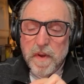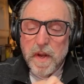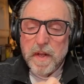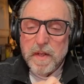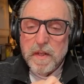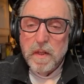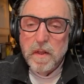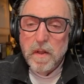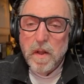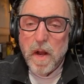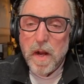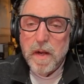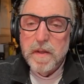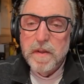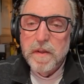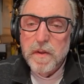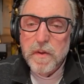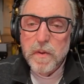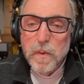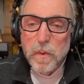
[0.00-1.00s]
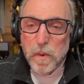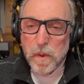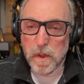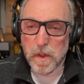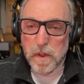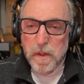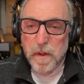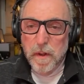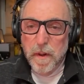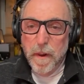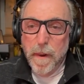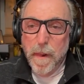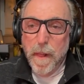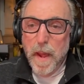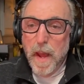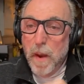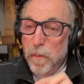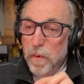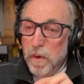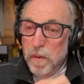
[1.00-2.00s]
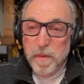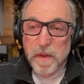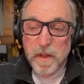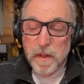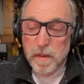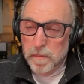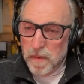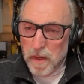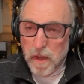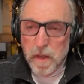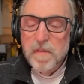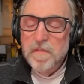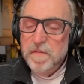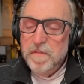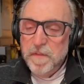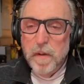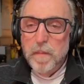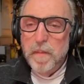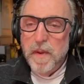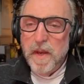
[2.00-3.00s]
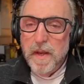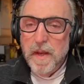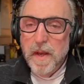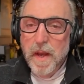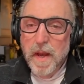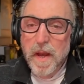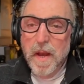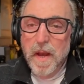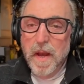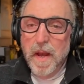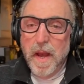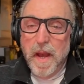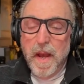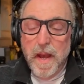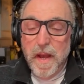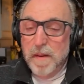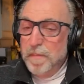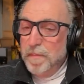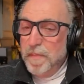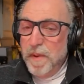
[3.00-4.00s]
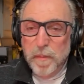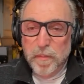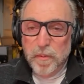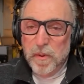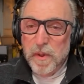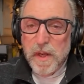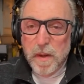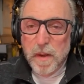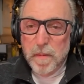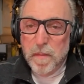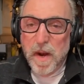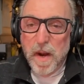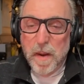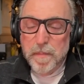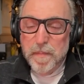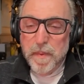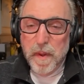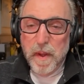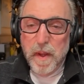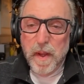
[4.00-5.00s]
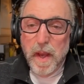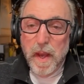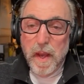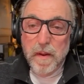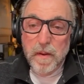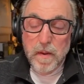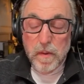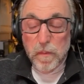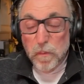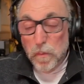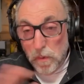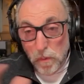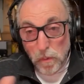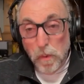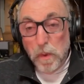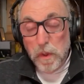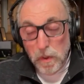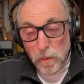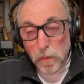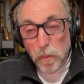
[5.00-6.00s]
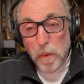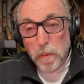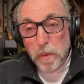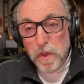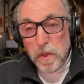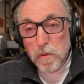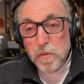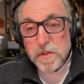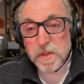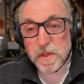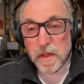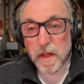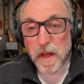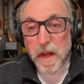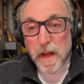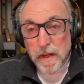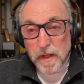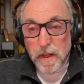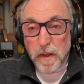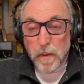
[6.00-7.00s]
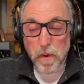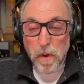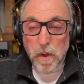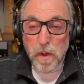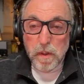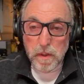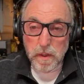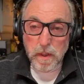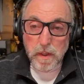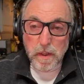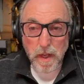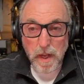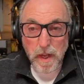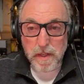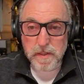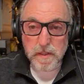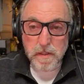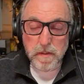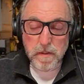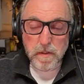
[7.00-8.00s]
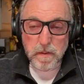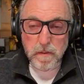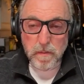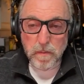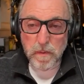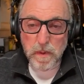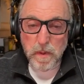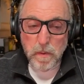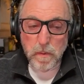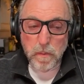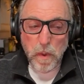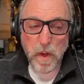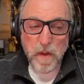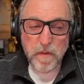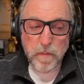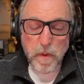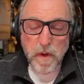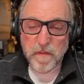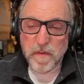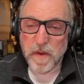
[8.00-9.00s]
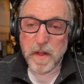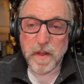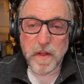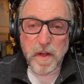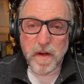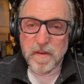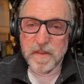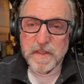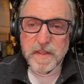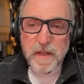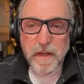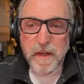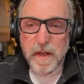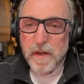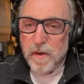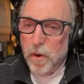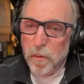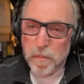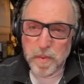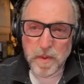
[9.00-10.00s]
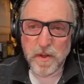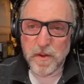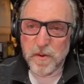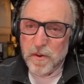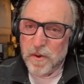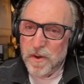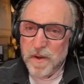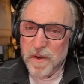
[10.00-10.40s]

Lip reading: to lock the door, and we'd be in the middle of filming, and people would come up, and we were used to that, and they were in the glass, and they'd wave, whatever, and then all of a sudden they'd open the door,